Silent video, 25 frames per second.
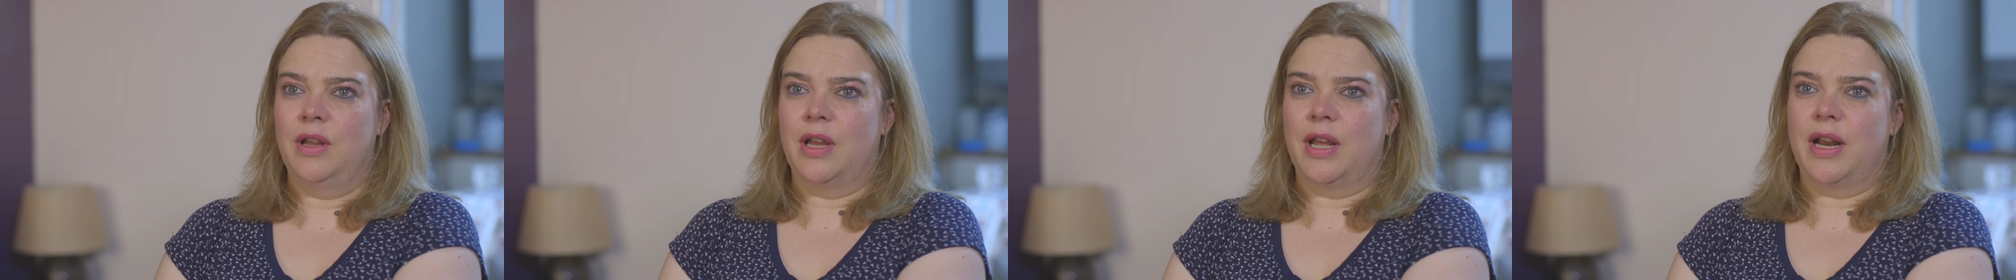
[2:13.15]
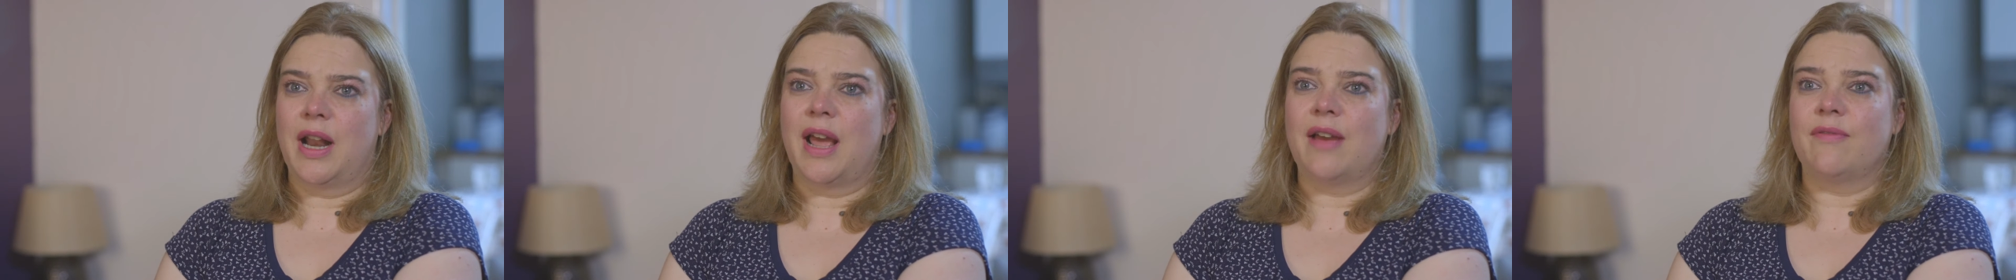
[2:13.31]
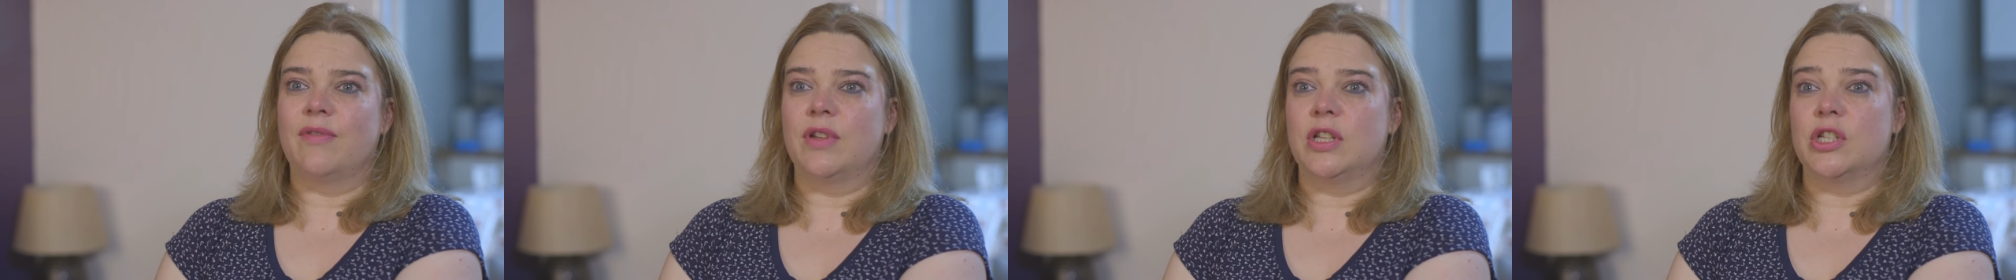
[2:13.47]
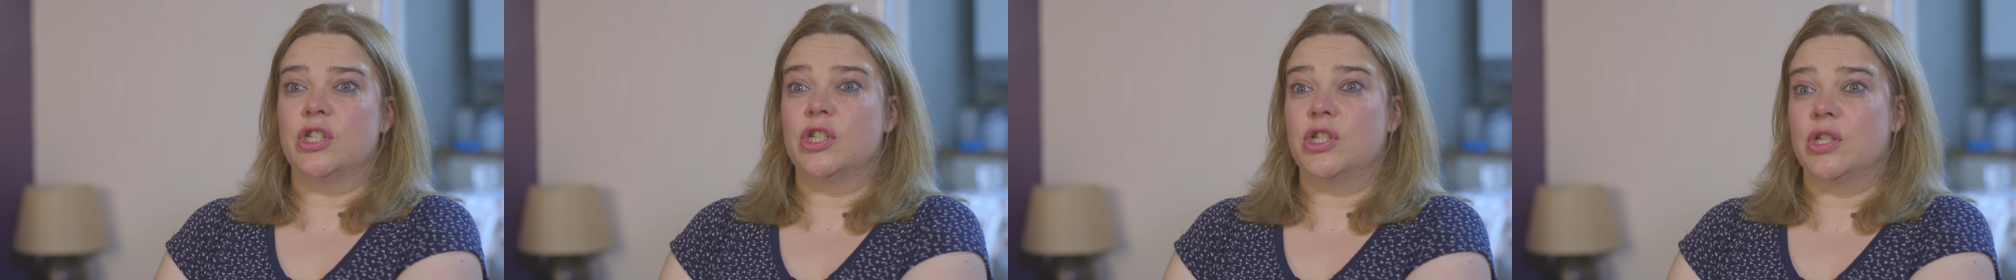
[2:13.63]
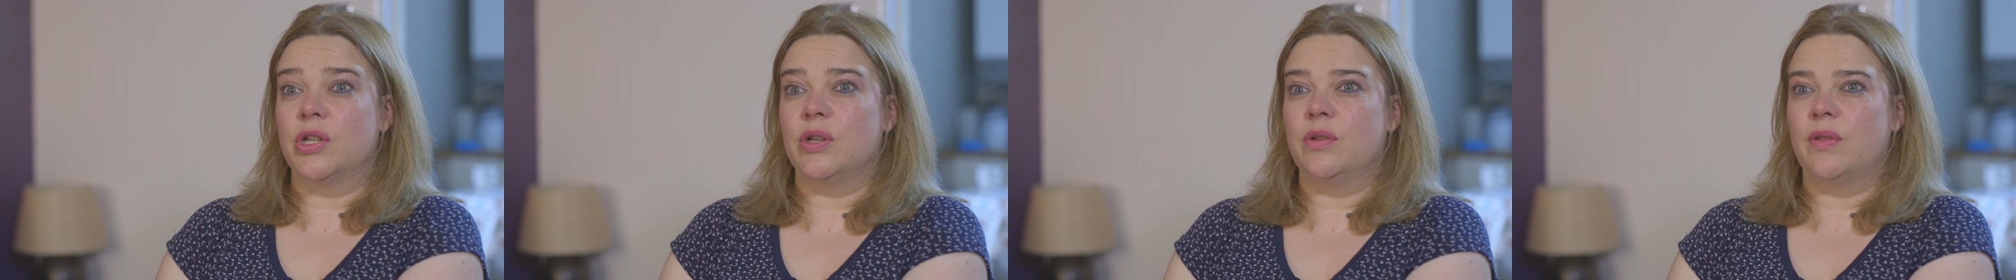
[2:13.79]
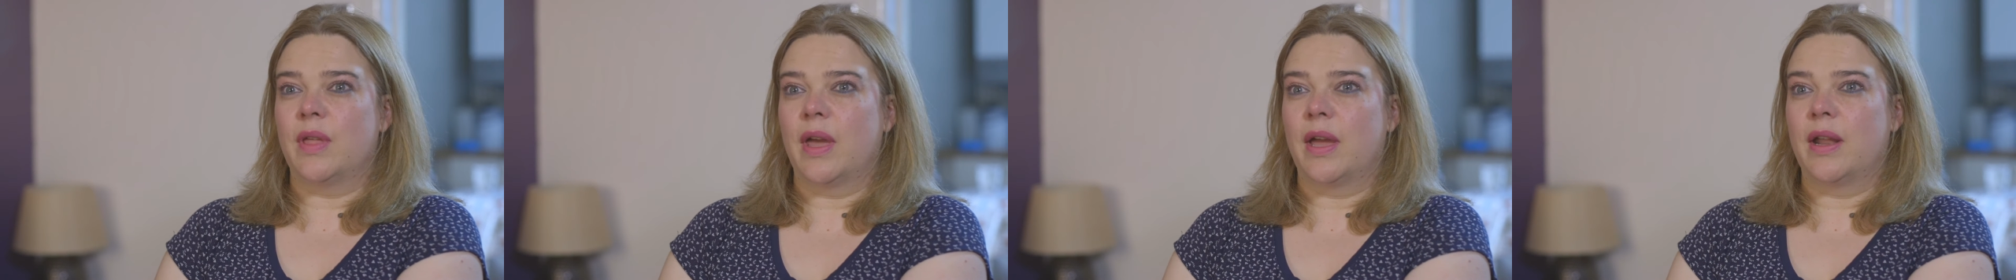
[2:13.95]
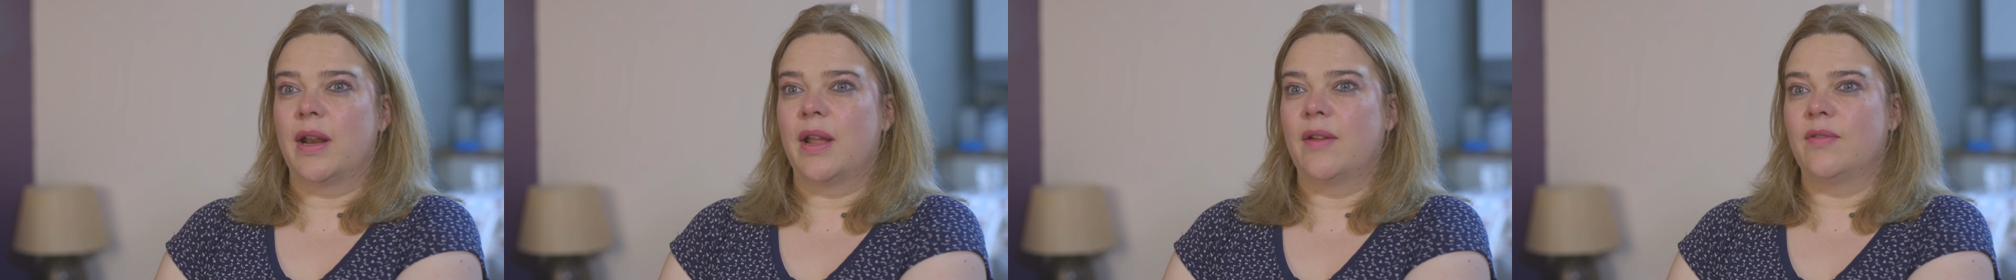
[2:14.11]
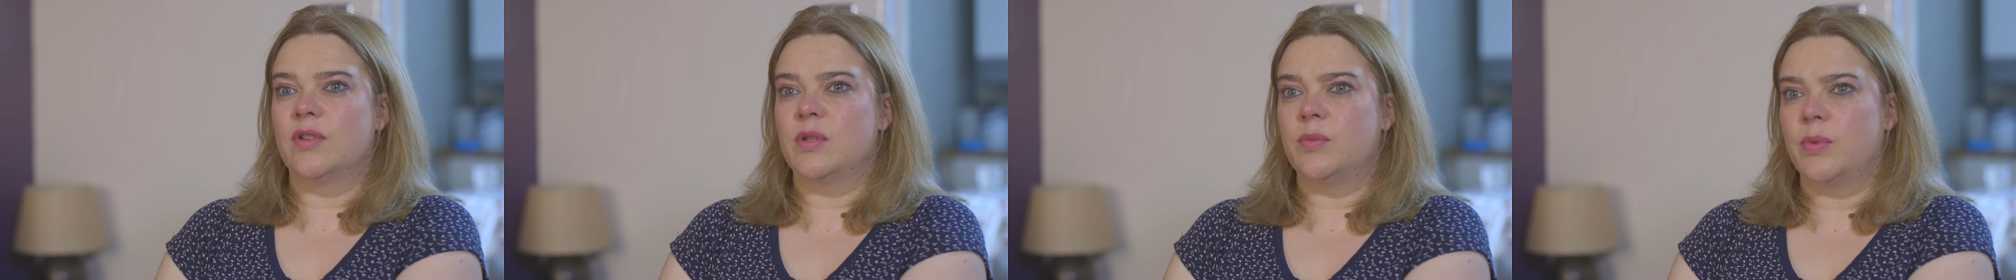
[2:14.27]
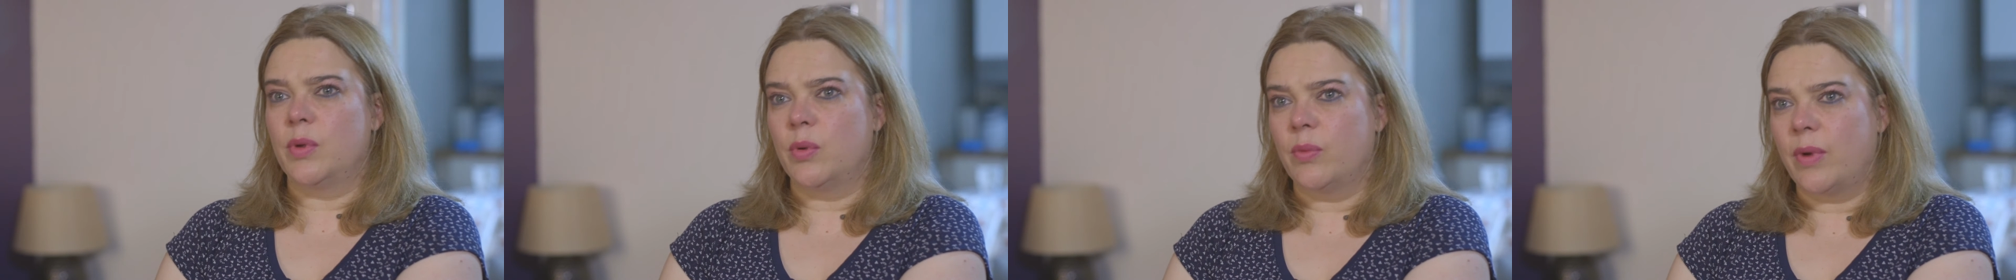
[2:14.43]
and having to do that and
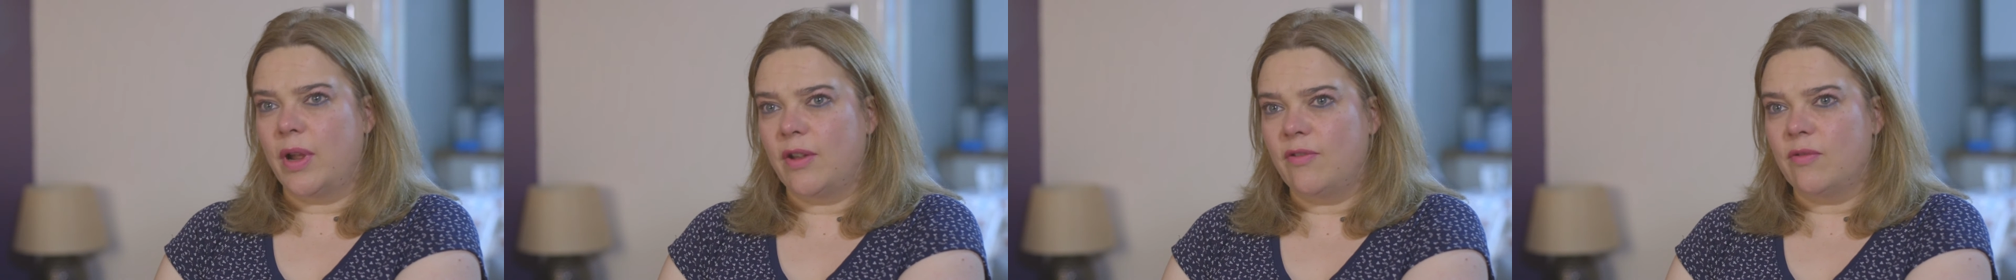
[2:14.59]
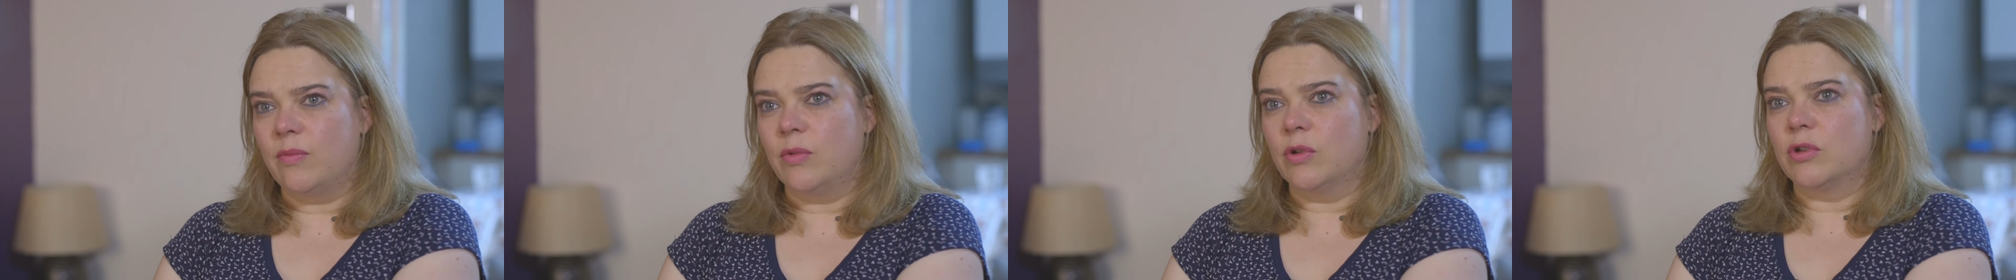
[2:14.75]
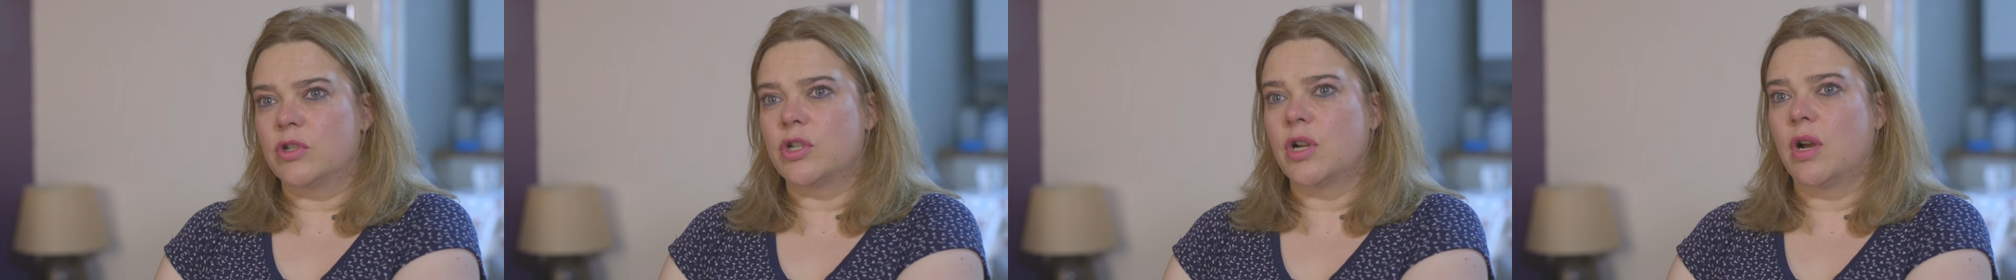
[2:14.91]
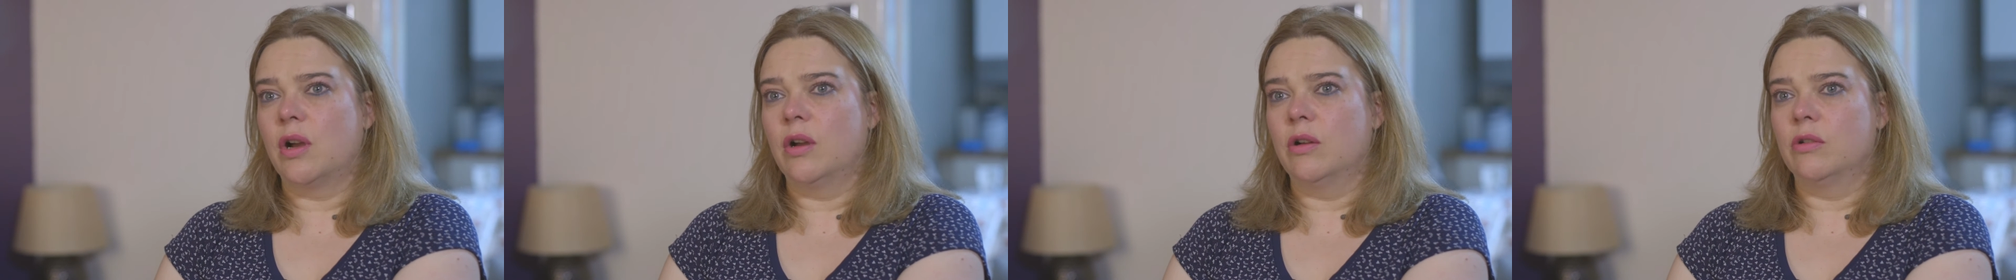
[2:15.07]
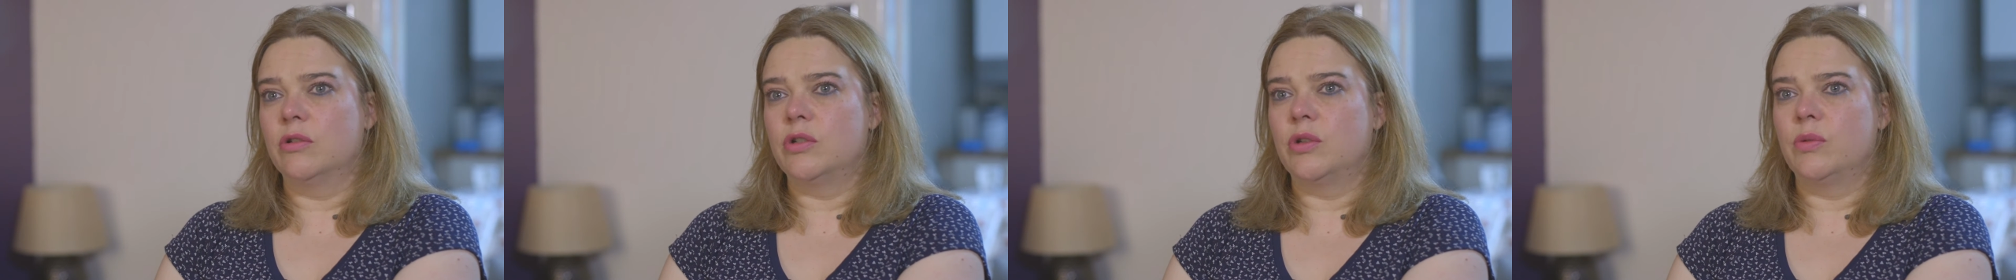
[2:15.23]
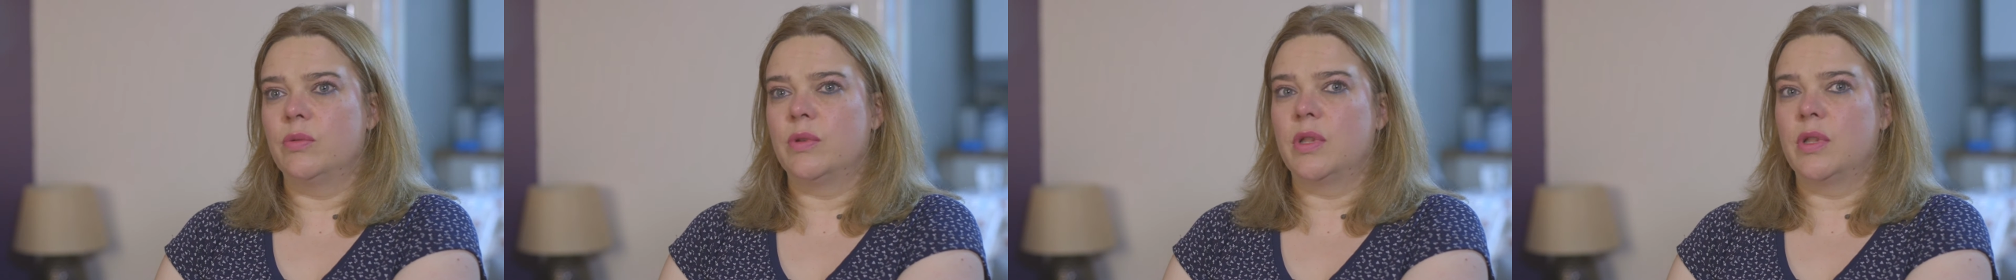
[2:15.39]
having to be away from your child,